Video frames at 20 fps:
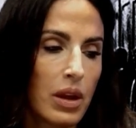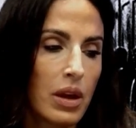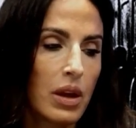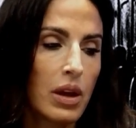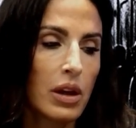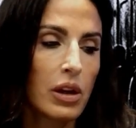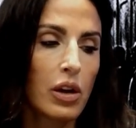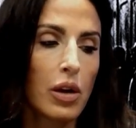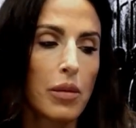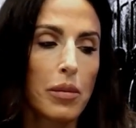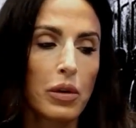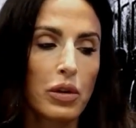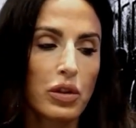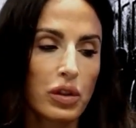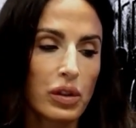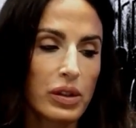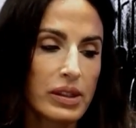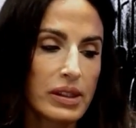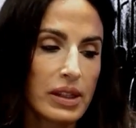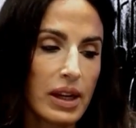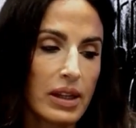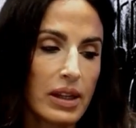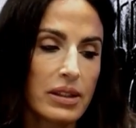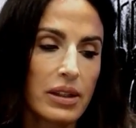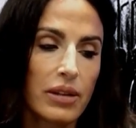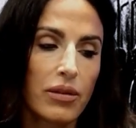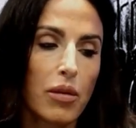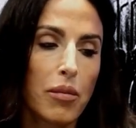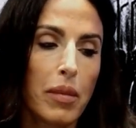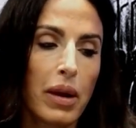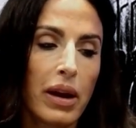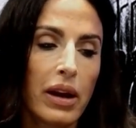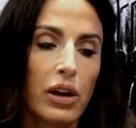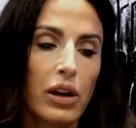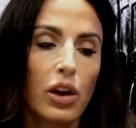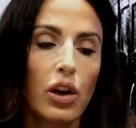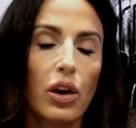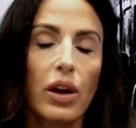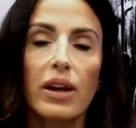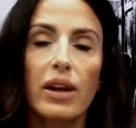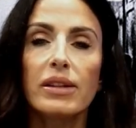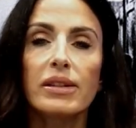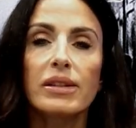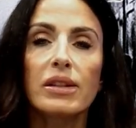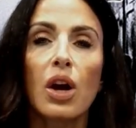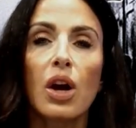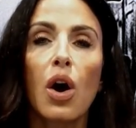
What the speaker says: Commercial sex of a minor is